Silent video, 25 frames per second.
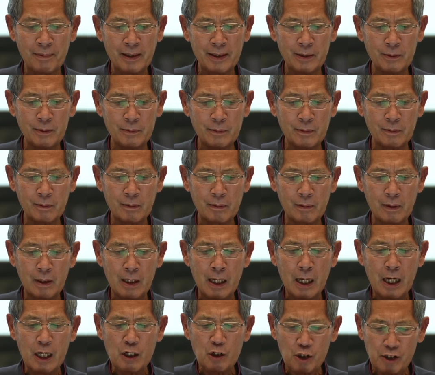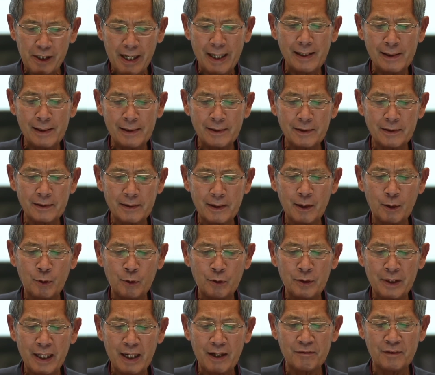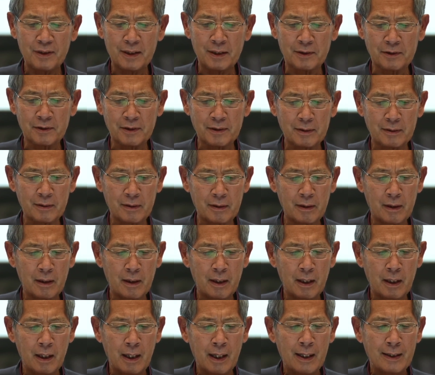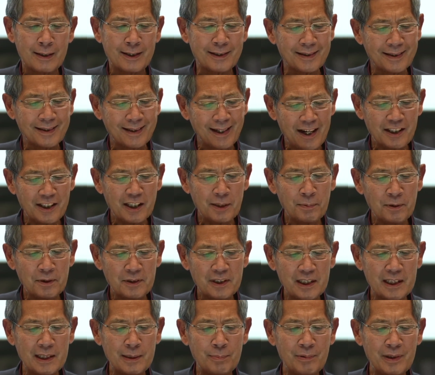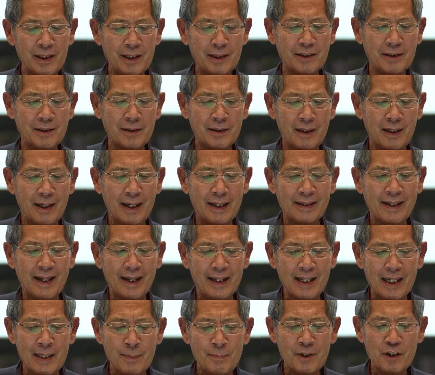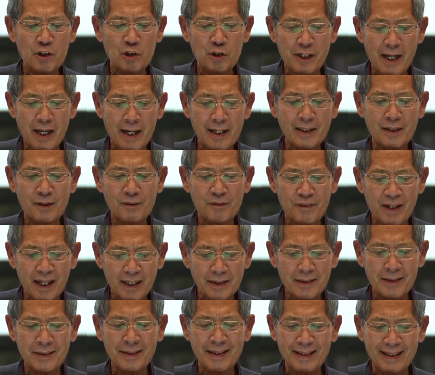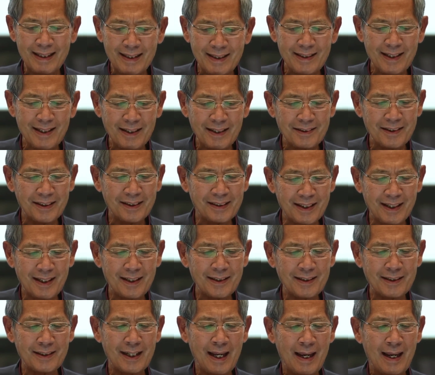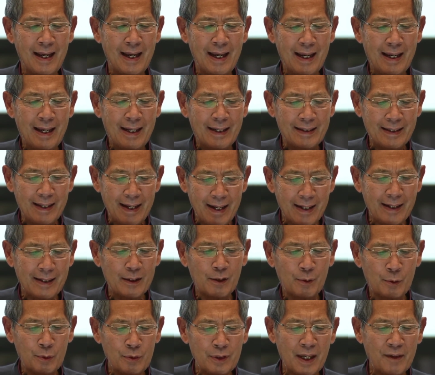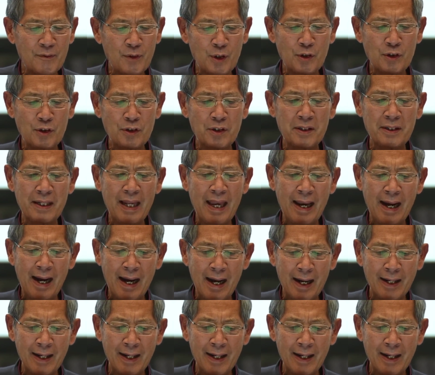attempt is made, all hell will break loose, with a merciless rejection process to follow, forcefully and destructively.